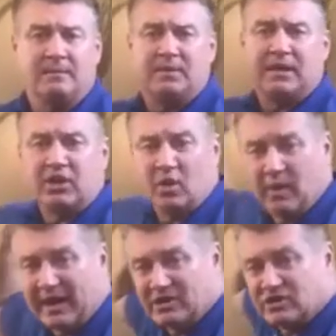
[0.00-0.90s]
But you know
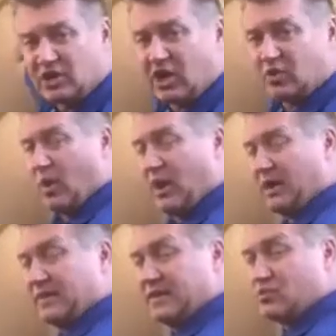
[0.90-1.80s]
what? I started
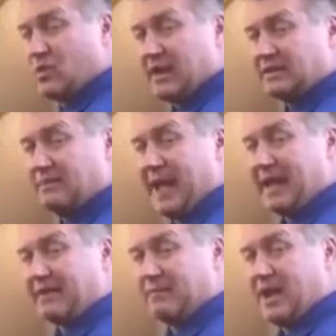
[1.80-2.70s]
wearing this right in the
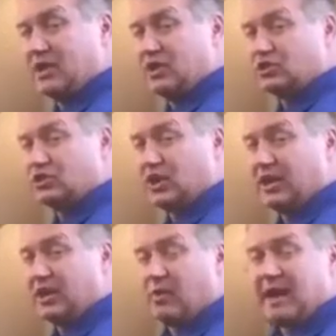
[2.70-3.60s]
back of my undershirt
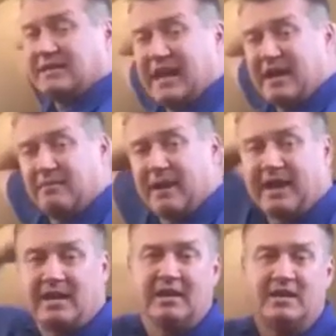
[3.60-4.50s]
here, right down
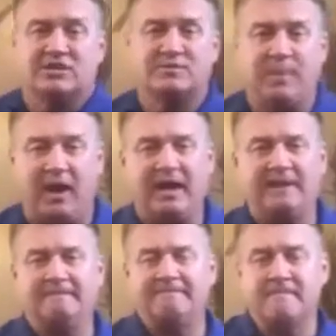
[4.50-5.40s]
my
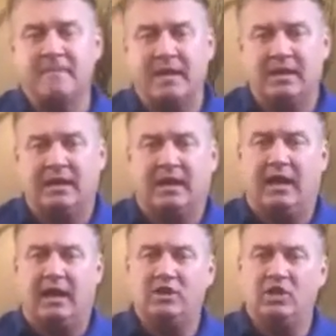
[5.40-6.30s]
spine.
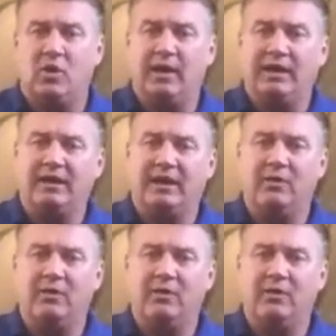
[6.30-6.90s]
And you know what?